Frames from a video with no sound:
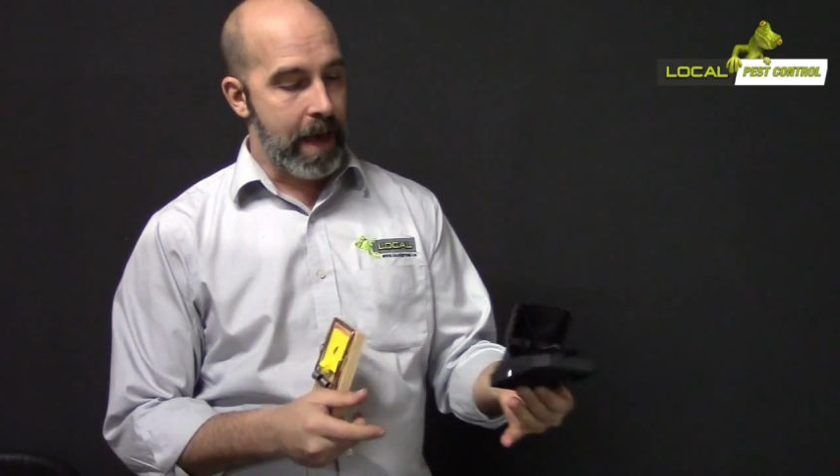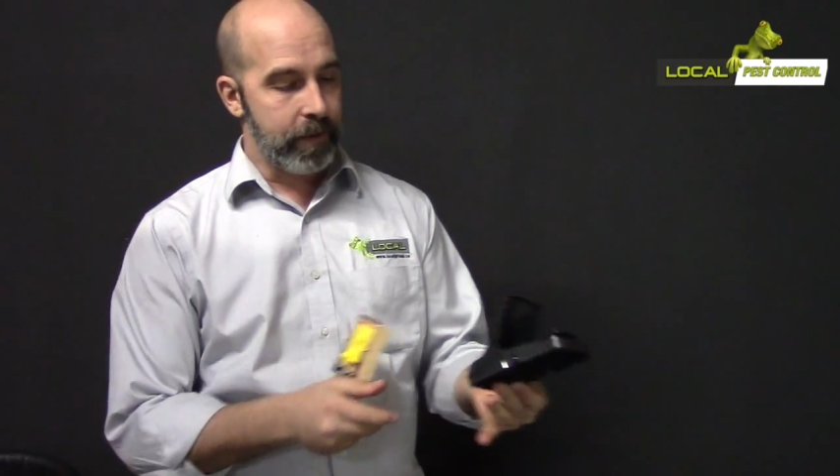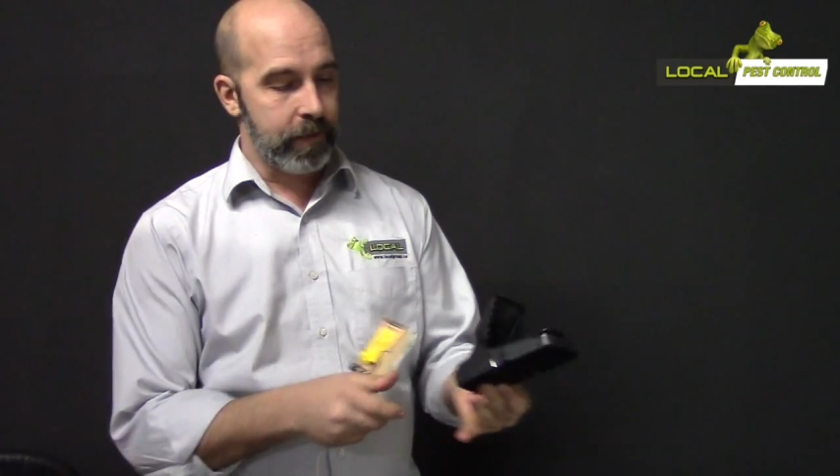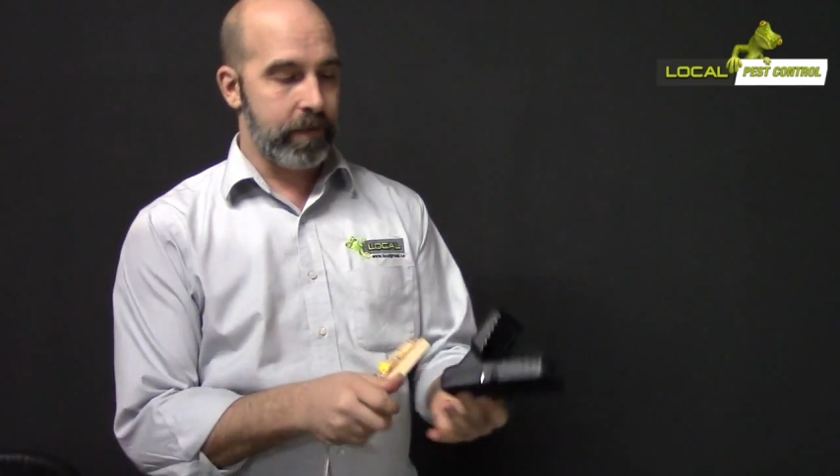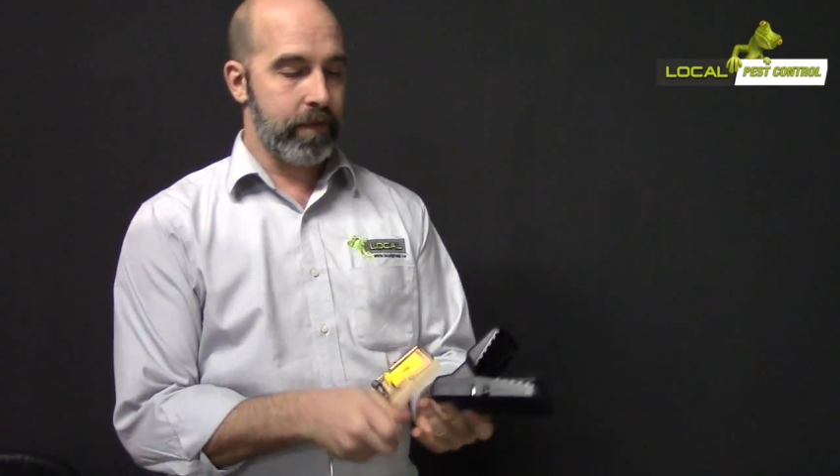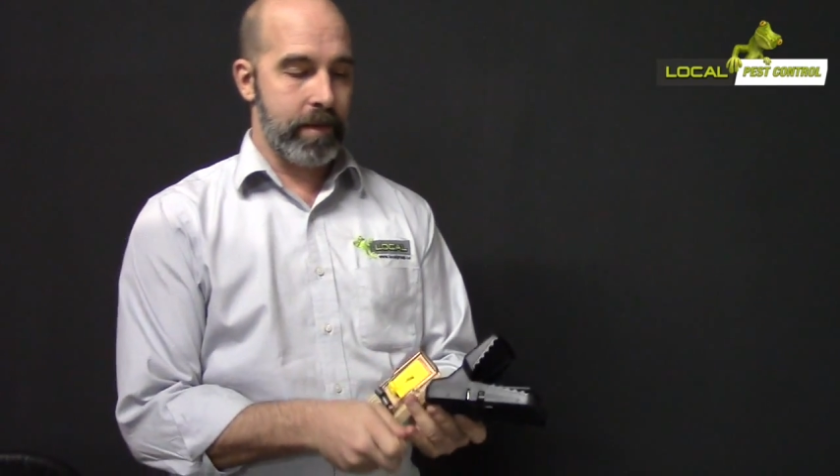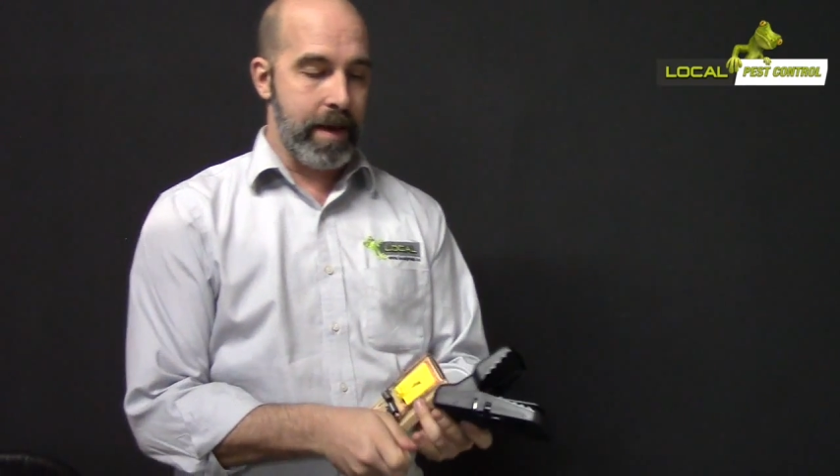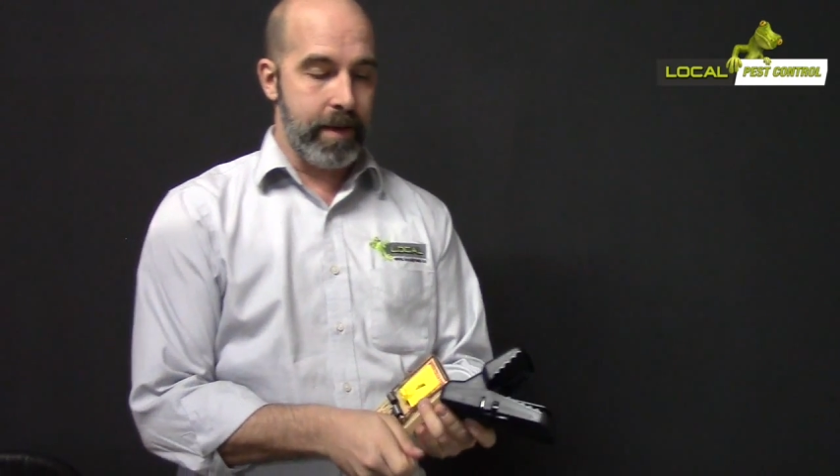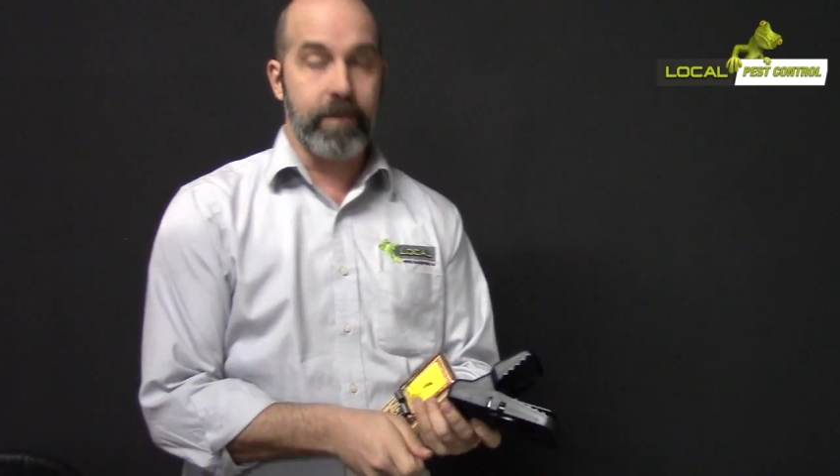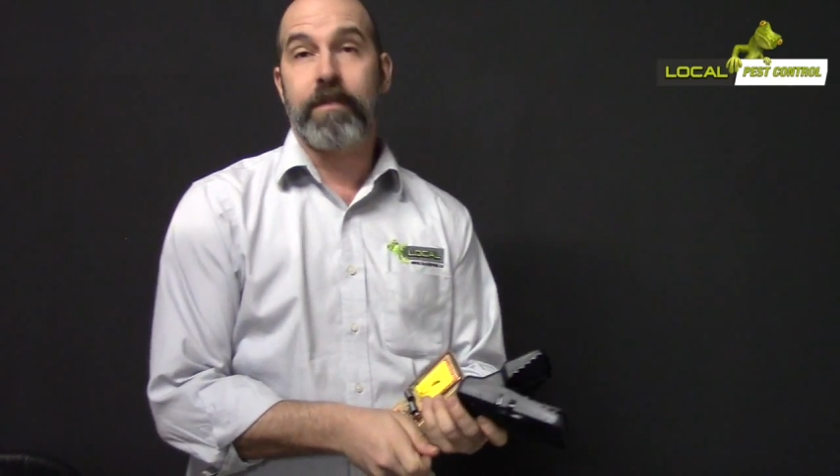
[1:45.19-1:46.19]
is
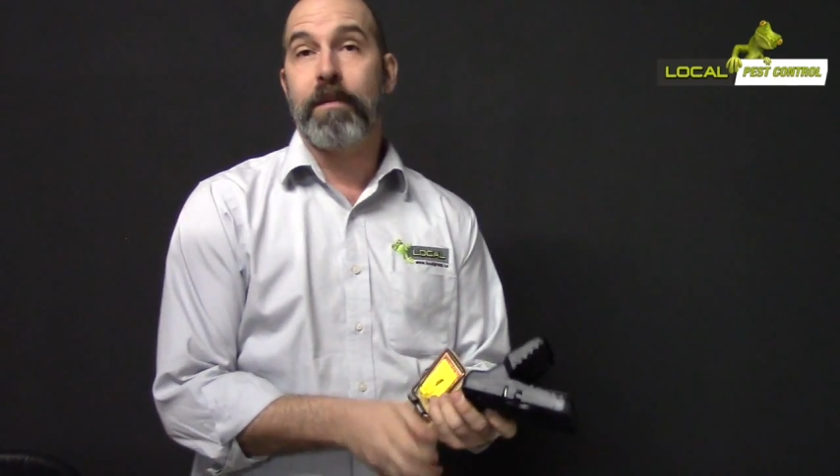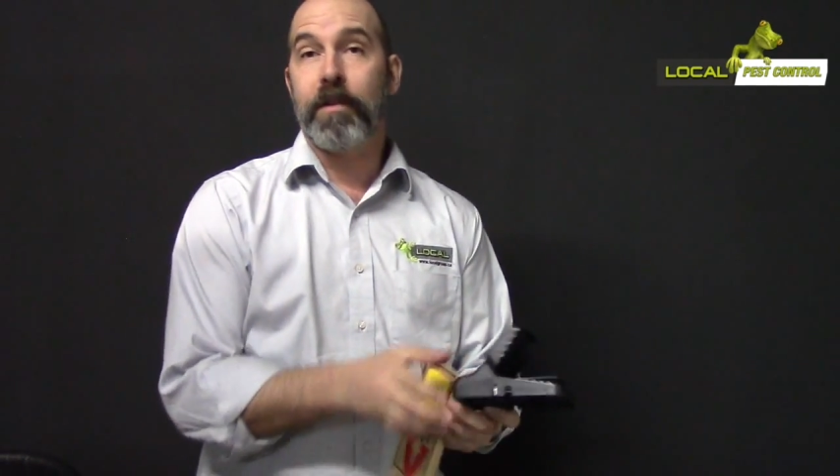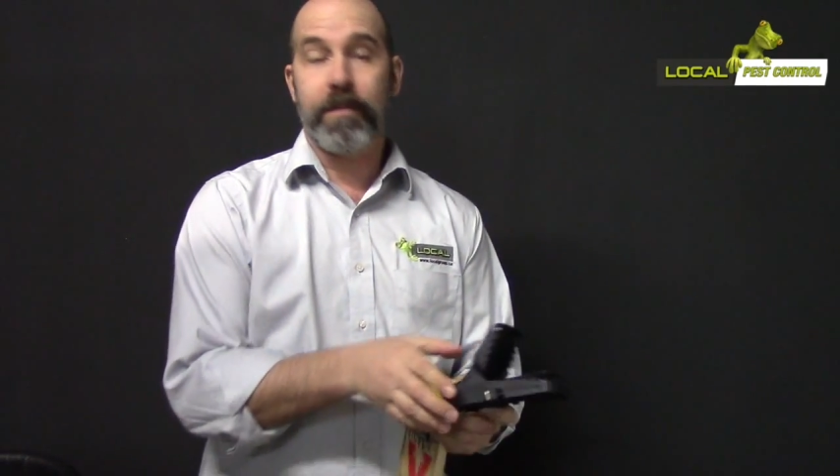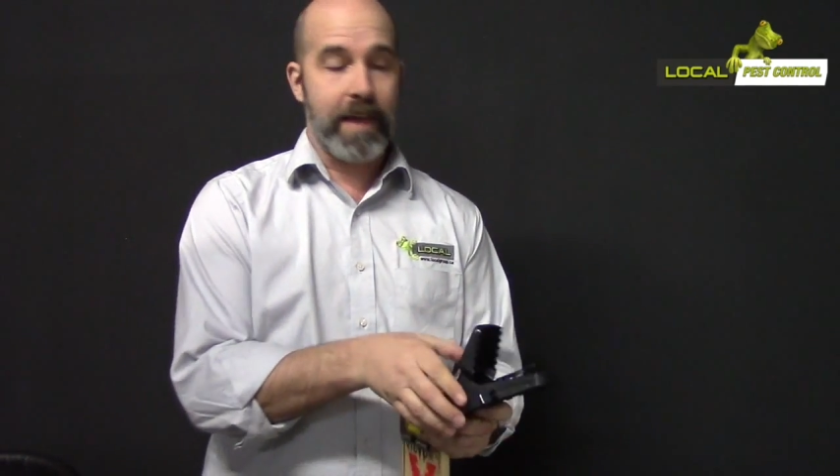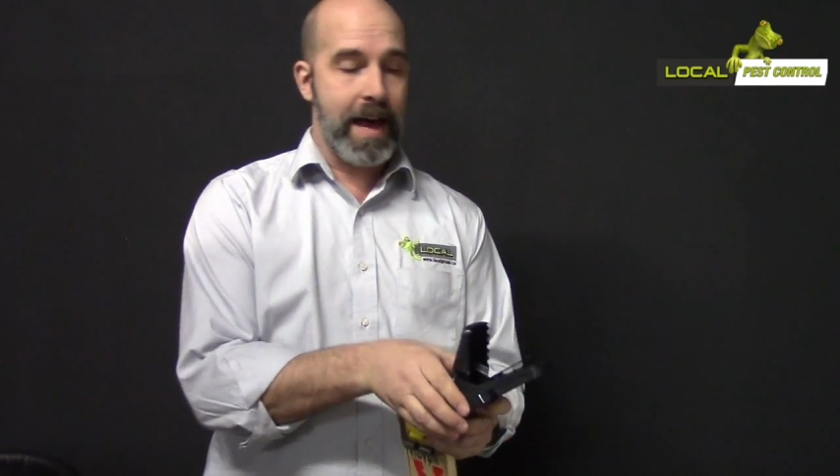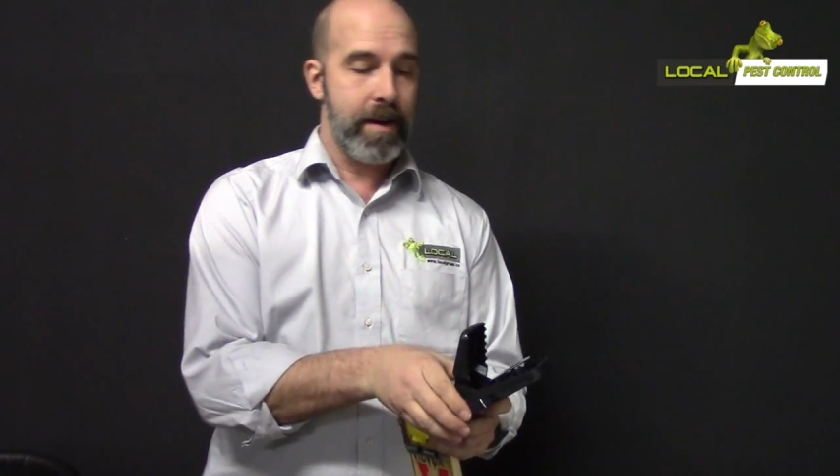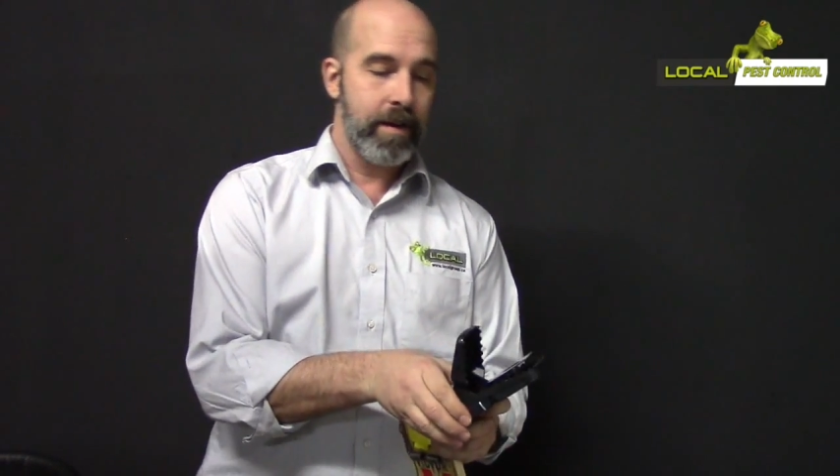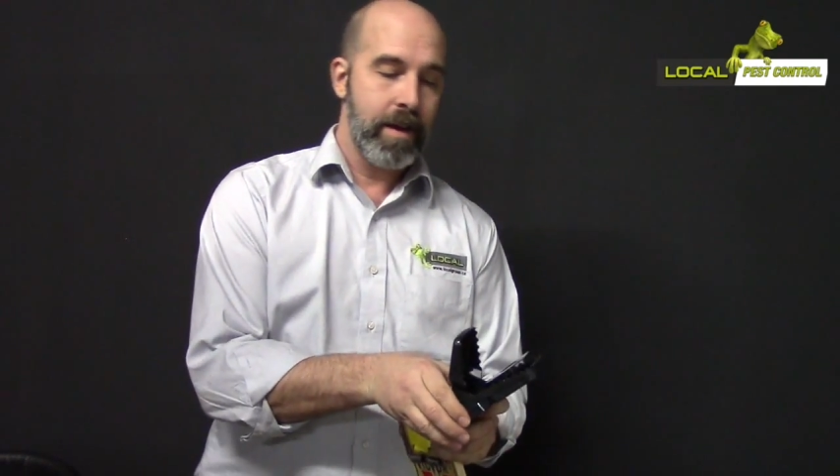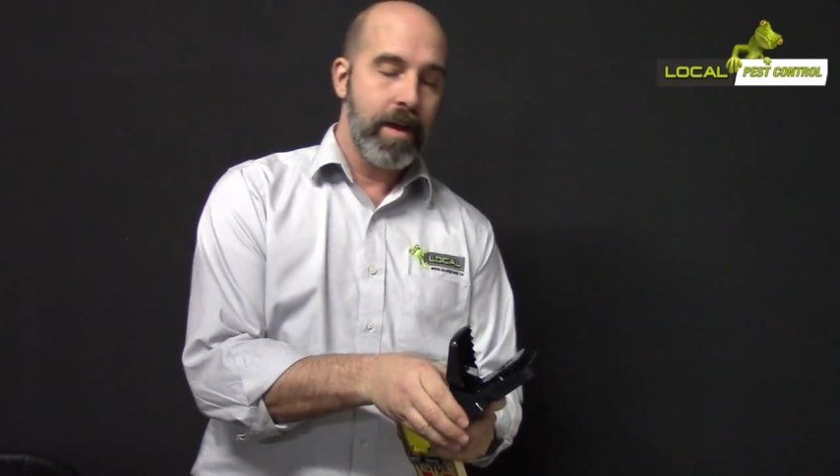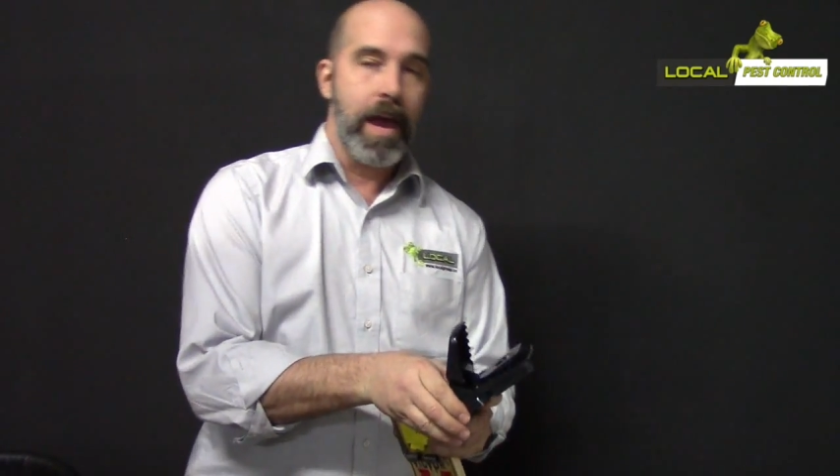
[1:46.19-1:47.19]
as simple as that,